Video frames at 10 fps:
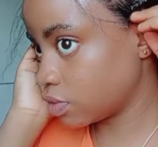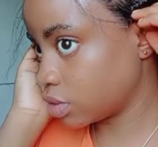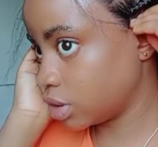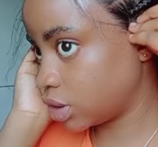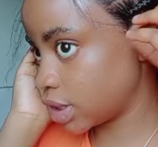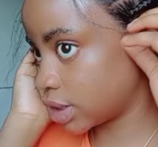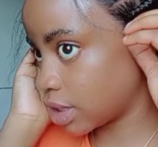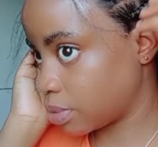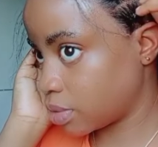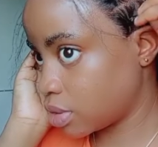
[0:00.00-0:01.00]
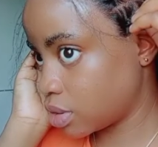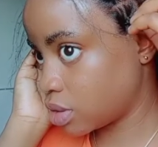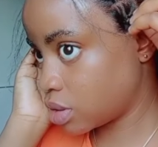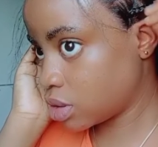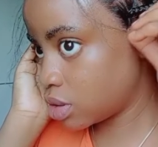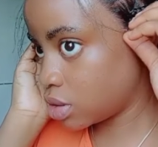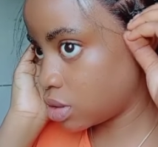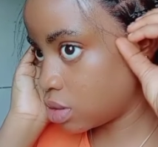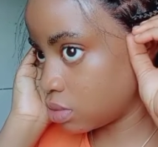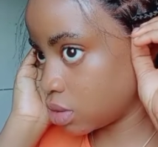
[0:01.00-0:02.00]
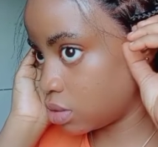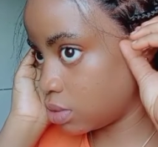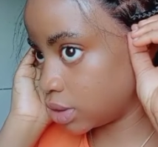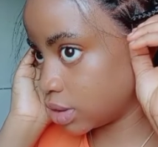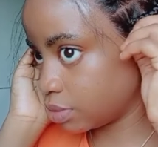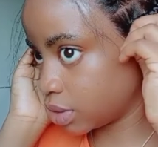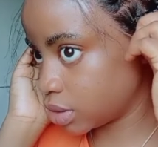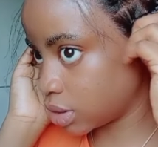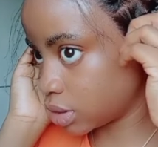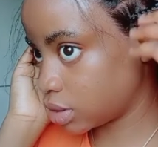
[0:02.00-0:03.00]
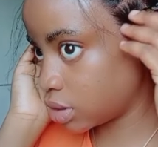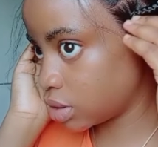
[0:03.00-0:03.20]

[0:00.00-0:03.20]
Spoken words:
This ear tab will always give me stress.